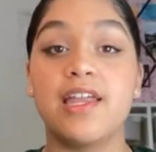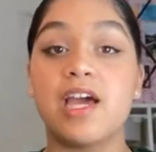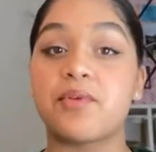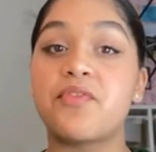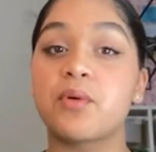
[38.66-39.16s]

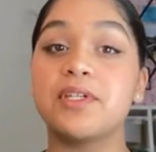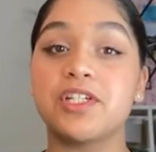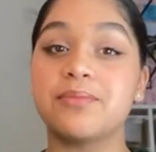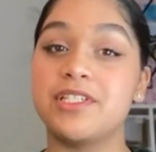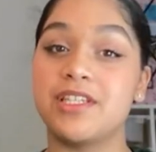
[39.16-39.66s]
Now before we
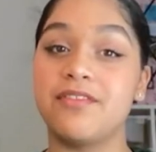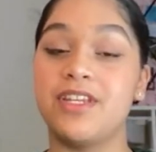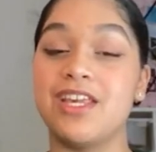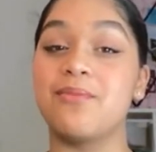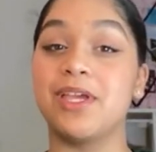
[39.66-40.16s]
jump into the
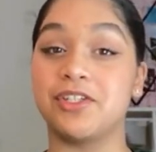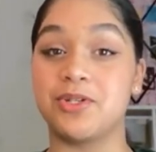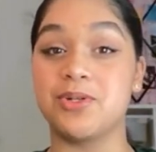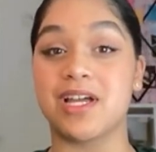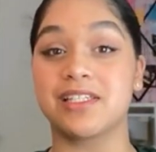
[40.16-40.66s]
video, make sure
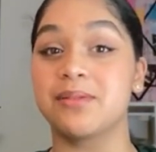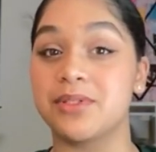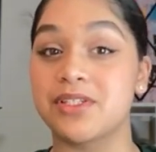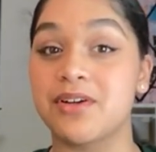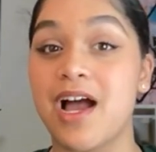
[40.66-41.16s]
you guys
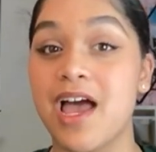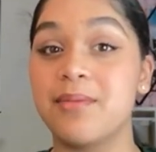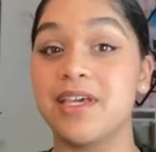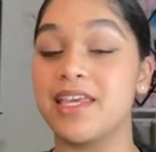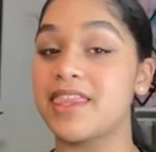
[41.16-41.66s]

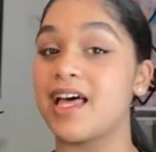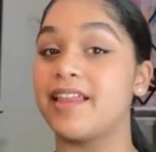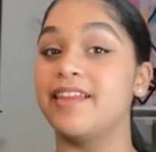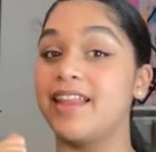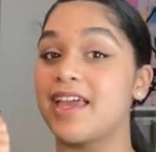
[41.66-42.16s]
subscribe, hit that
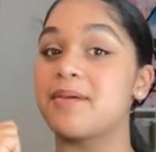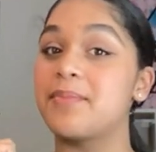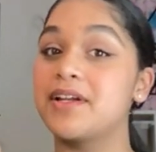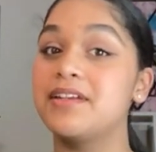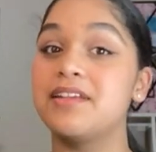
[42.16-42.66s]
like
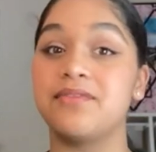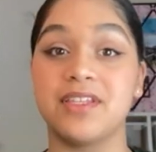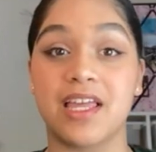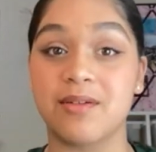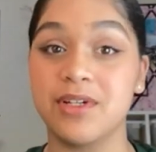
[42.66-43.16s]
button if you
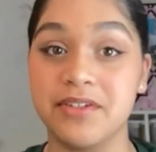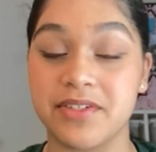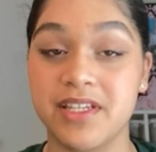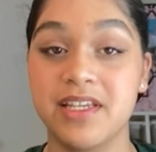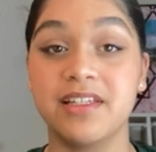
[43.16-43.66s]
like what you
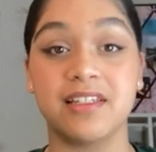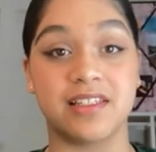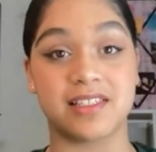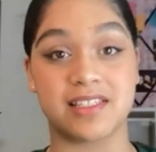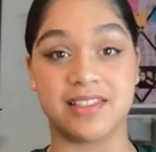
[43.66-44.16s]
see, and
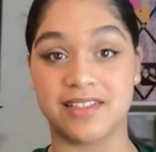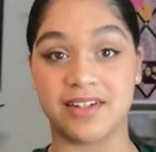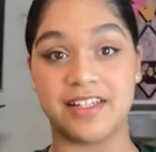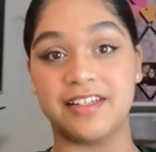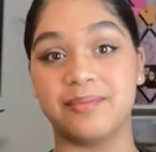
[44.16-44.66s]
let's get started.